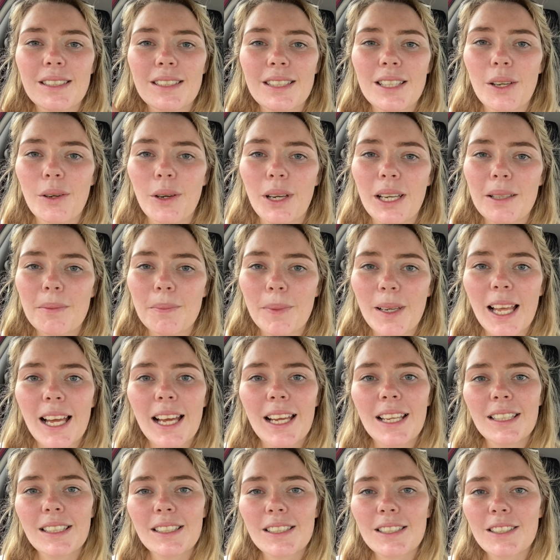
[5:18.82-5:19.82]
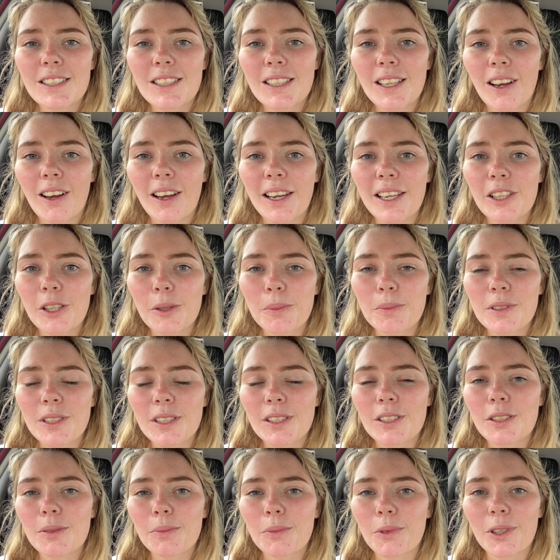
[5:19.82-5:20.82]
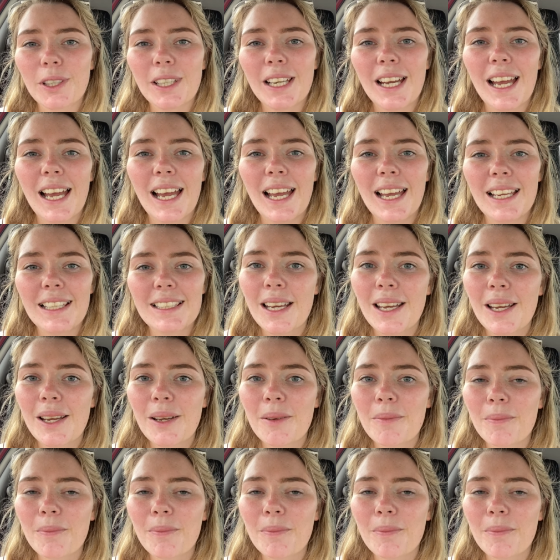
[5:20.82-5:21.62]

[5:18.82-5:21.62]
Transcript: So I planned to hike up to Dunmore Head,